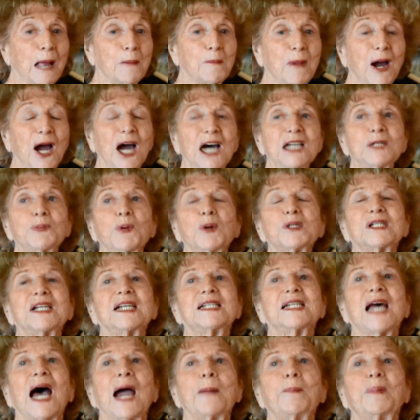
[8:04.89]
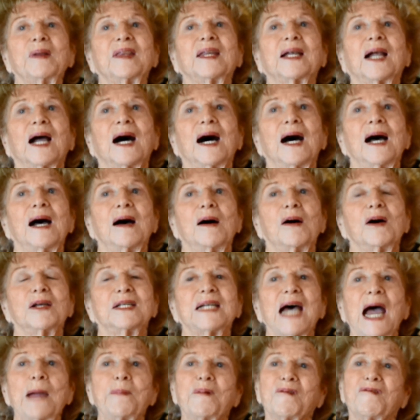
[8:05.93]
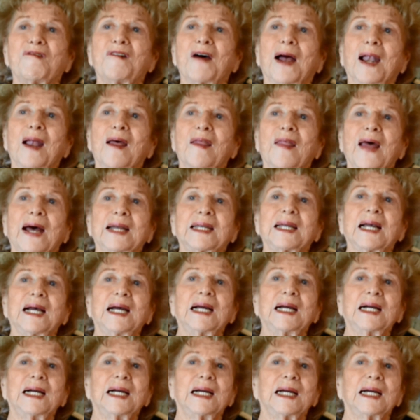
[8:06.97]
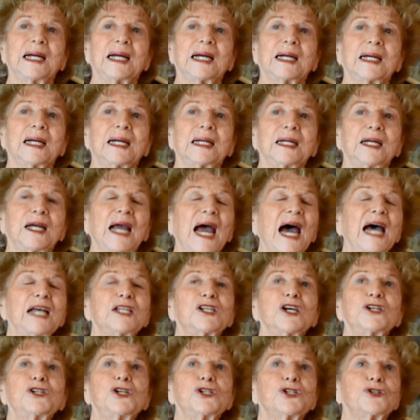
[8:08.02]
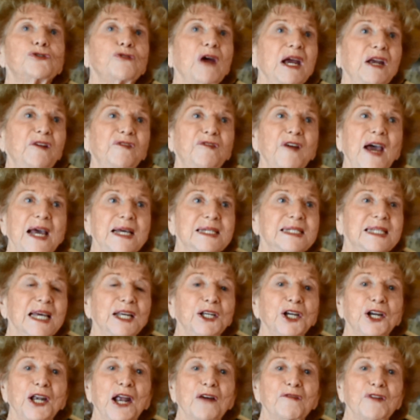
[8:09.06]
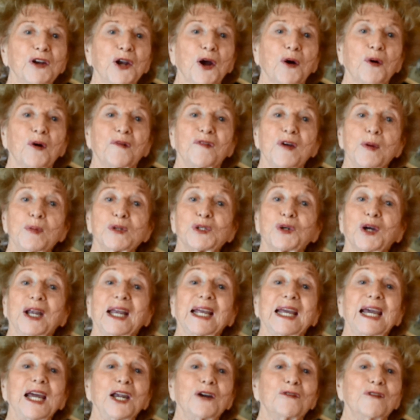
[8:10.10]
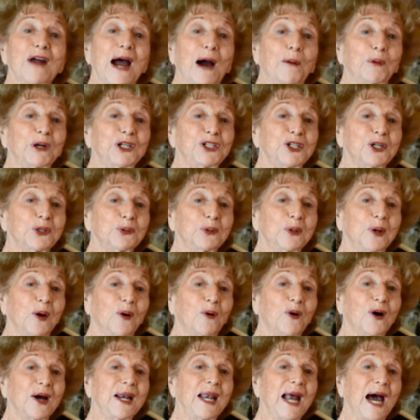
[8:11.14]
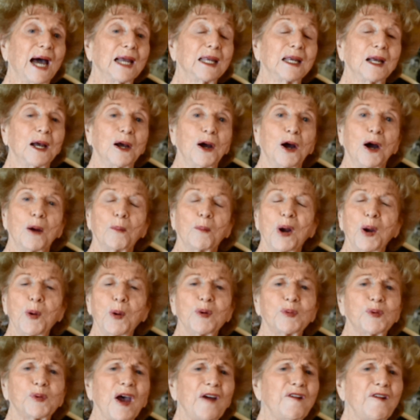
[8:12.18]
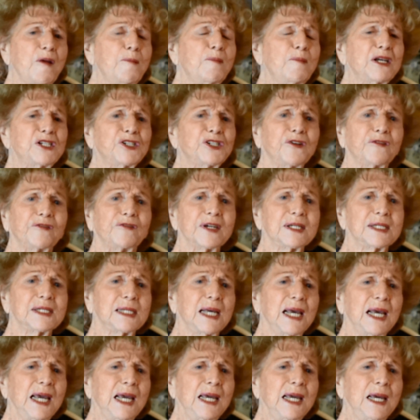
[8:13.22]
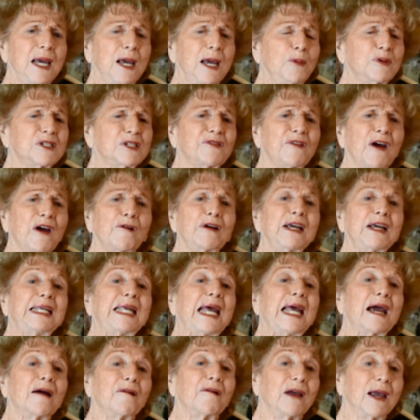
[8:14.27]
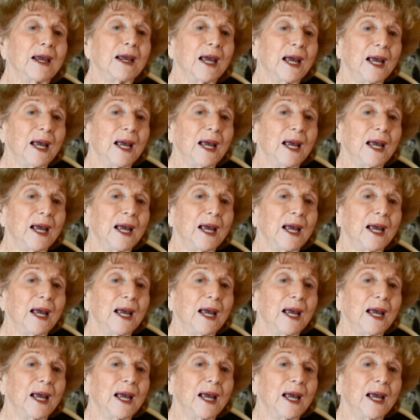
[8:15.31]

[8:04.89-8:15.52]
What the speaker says: My husband was a type of guy, type of fella that had such a straight face, and you never know if he was going to kid around with you or not. But he was very mischievous. He was very daring.